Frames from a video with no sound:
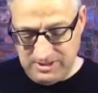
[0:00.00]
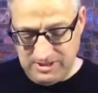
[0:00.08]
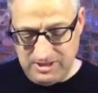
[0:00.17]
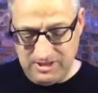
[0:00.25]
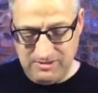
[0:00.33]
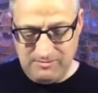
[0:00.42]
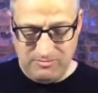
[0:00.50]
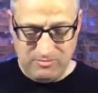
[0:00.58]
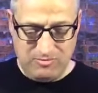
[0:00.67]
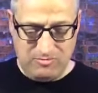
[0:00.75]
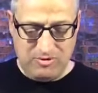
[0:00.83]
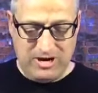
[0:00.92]
Uh,
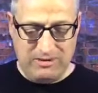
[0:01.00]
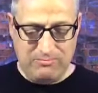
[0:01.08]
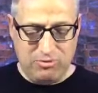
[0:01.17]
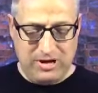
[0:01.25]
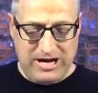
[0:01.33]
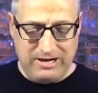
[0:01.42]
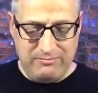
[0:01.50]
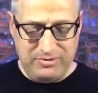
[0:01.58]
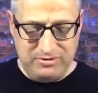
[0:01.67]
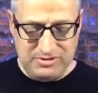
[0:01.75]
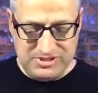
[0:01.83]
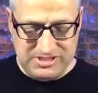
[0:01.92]
Ron Bryan and
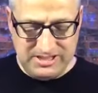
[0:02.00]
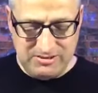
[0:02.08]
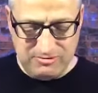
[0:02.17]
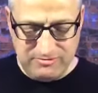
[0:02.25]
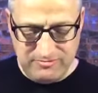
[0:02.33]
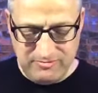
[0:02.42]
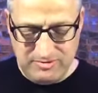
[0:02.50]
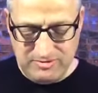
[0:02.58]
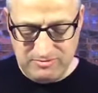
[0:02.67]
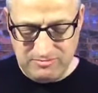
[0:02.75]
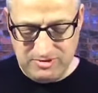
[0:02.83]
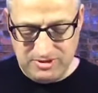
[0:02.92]
Beulah Ziegler
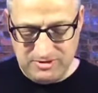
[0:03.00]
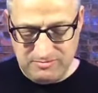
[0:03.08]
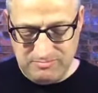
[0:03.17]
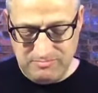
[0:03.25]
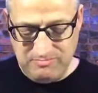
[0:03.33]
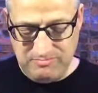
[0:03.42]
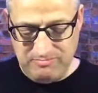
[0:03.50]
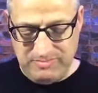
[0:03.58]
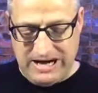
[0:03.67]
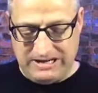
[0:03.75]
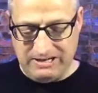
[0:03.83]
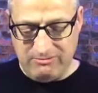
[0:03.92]
uh,
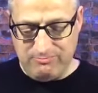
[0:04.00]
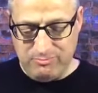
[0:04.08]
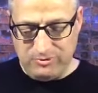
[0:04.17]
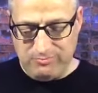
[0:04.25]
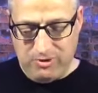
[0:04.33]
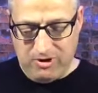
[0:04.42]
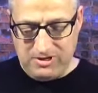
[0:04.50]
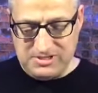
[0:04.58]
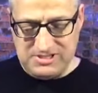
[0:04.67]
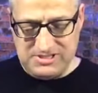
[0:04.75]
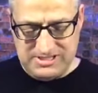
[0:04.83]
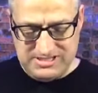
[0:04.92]
battling with
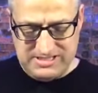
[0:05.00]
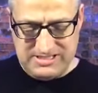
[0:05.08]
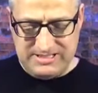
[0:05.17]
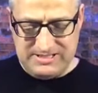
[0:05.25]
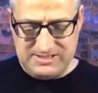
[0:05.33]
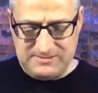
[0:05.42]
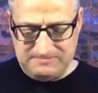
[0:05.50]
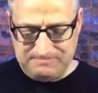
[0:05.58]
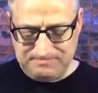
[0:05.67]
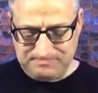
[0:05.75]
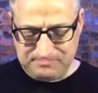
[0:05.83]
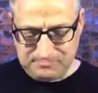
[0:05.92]
Parkinson's disease.
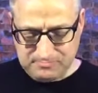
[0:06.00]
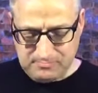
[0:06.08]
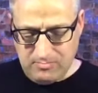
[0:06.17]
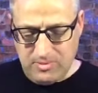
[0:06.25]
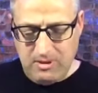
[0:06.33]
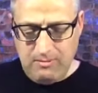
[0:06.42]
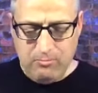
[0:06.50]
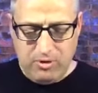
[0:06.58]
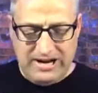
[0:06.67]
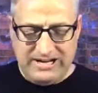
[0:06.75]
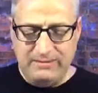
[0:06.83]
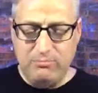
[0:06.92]

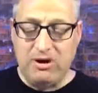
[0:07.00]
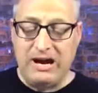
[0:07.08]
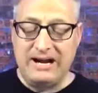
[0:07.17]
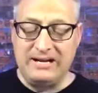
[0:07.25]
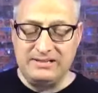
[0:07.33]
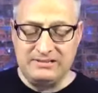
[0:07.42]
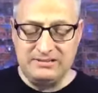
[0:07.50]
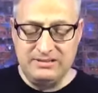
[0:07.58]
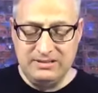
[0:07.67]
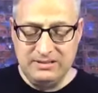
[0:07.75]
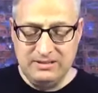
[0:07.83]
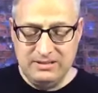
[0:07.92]
Brandy Bryant
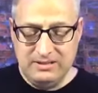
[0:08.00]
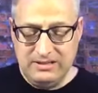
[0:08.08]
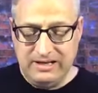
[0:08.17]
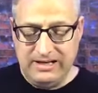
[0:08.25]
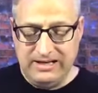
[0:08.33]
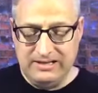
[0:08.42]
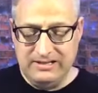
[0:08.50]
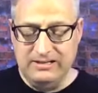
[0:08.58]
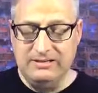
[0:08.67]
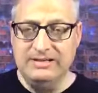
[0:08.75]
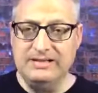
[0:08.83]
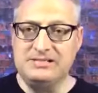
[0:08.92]
and
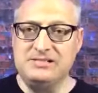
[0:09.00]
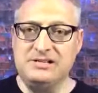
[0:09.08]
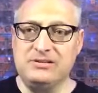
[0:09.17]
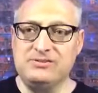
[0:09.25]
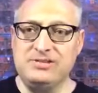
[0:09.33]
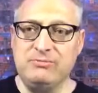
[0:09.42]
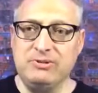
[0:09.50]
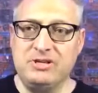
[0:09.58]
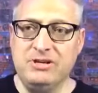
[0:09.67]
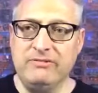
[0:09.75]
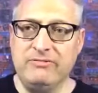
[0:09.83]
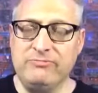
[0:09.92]
Nick Searcy
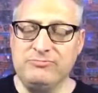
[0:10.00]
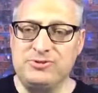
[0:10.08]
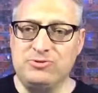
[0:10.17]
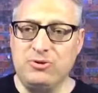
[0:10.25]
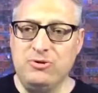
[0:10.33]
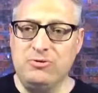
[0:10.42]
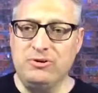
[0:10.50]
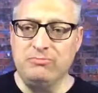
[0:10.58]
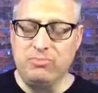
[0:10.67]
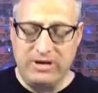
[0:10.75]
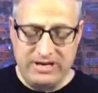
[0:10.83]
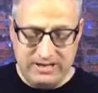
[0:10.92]
recovering from stroke, and
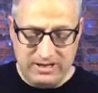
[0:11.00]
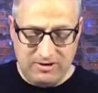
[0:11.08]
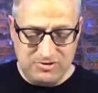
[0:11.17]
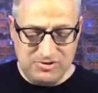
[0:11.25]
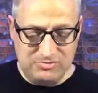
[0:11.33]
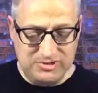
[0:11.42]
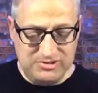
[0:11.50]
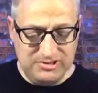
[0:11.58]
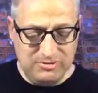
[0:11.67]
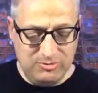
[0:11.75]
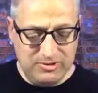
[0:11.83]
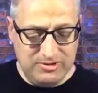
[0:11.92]
Brandy also
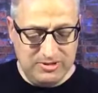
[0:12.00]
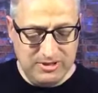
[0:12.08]
dealing with